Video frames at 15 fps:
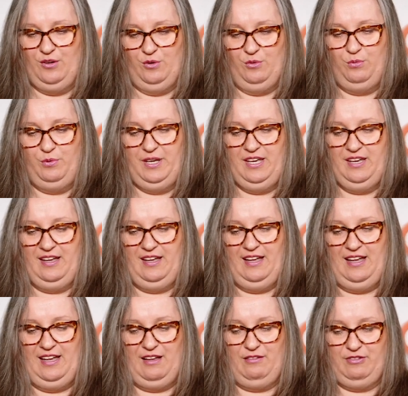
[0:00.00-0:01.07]
We
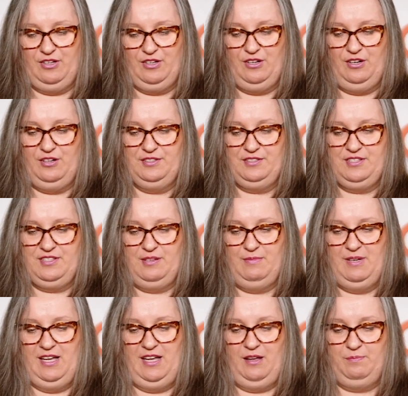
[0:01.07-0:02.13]
have got some
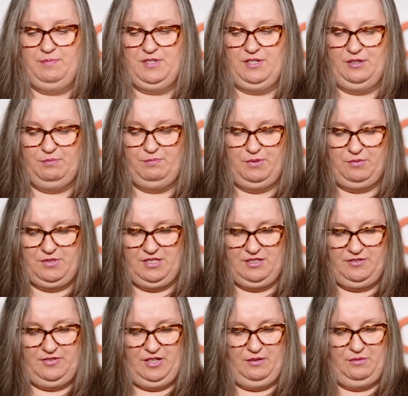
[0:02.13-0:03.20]
absolute beauties
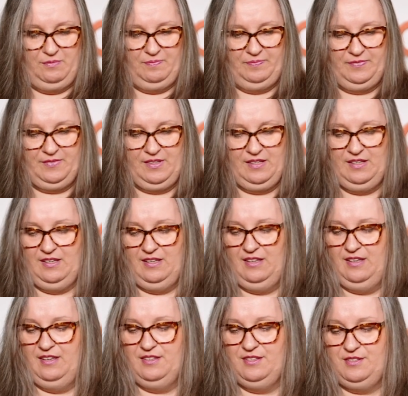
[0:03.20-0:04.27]
for you.
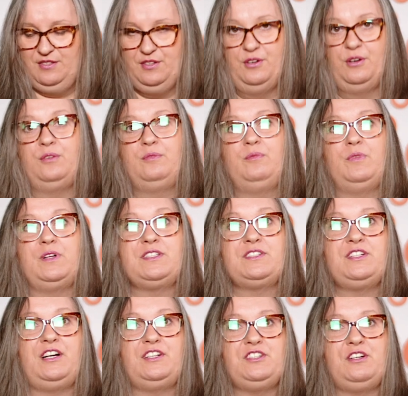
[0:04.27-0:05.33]
So we'll
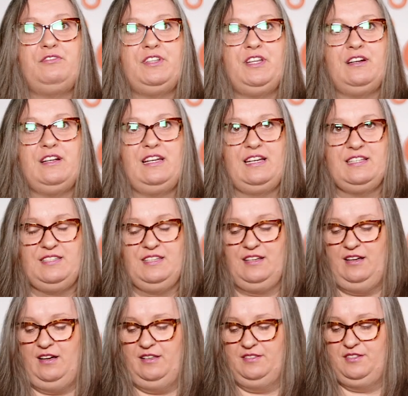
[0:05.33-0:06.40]
start off with our classic
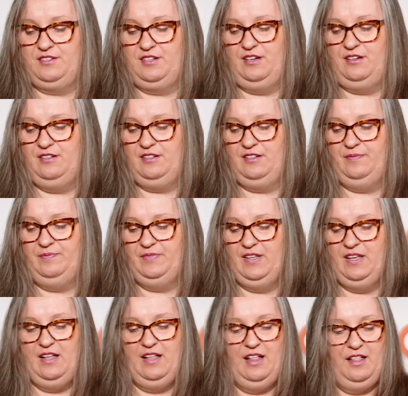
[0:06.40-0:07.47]
cardstock.
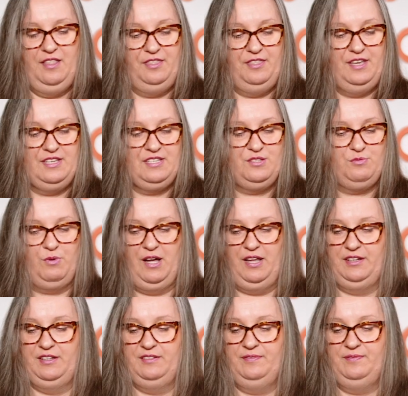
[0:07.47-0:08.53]
This
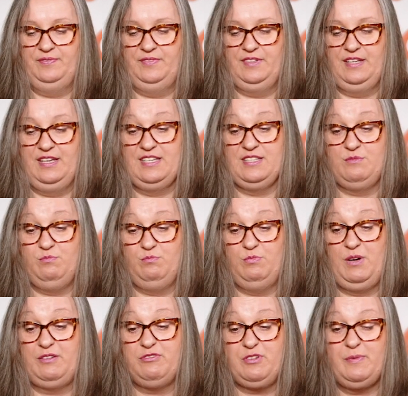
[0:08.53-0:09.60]
one is
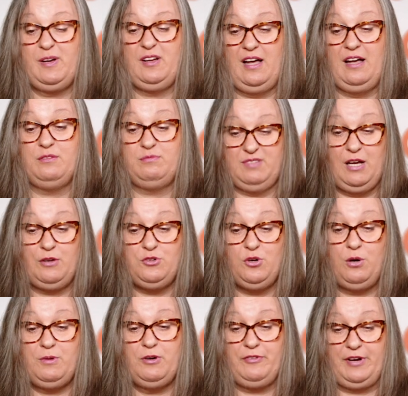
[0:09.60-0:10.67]
one from a, a, a
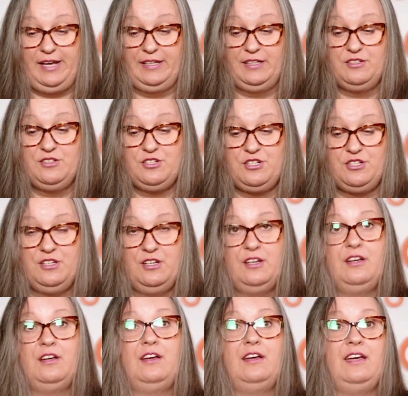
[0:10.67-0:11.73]
normal range,
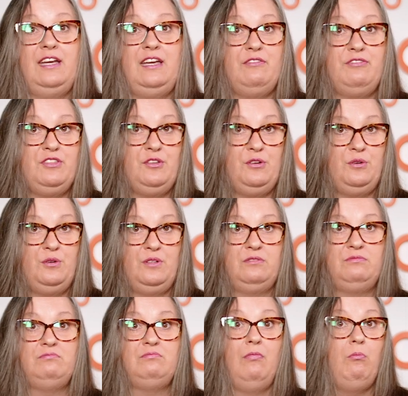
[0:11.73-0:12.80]
even though
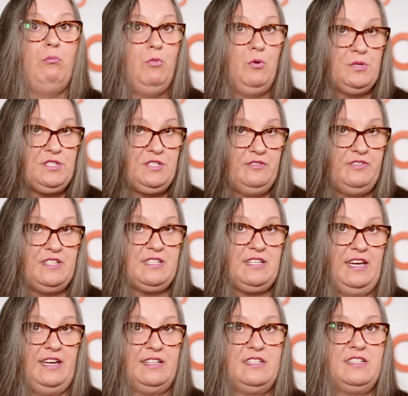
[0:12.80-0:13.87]
most of this
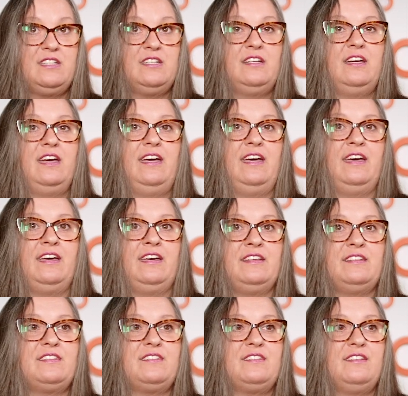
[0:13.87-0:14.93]
kit
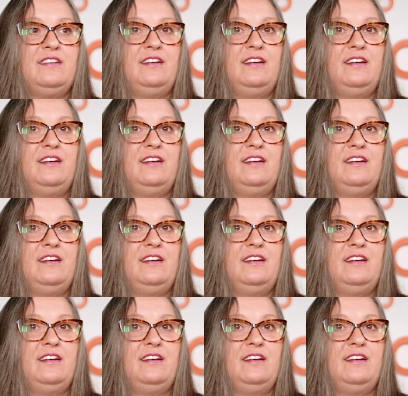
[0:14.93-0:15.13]
is